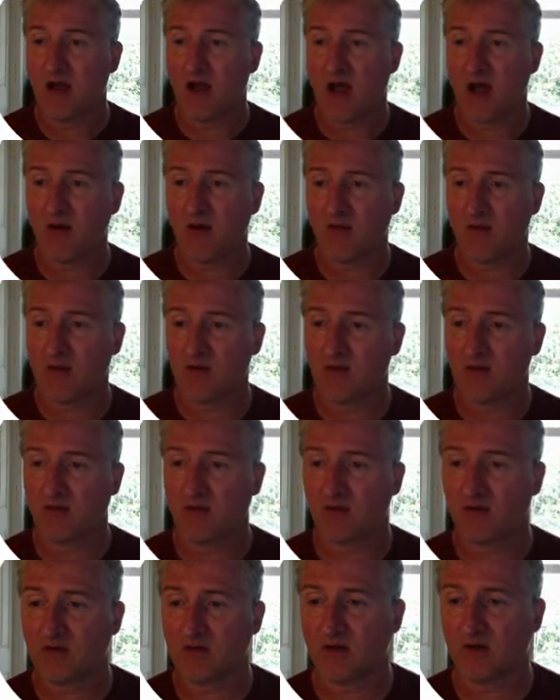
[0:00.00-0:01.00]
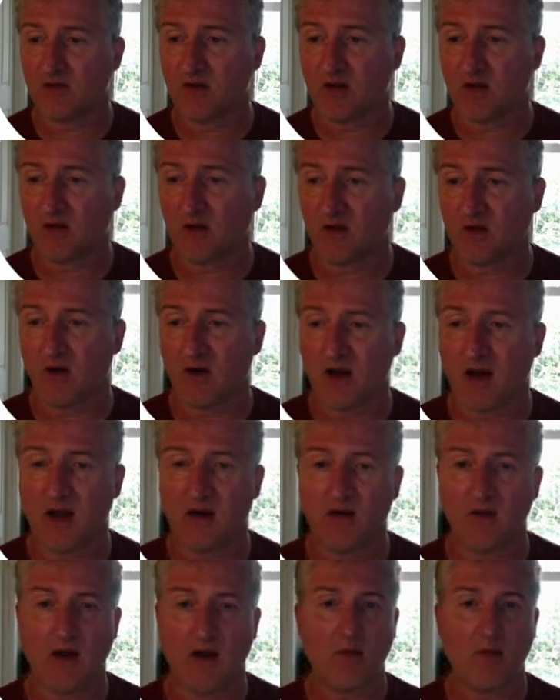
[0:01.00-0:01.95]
let's just take a look here. How do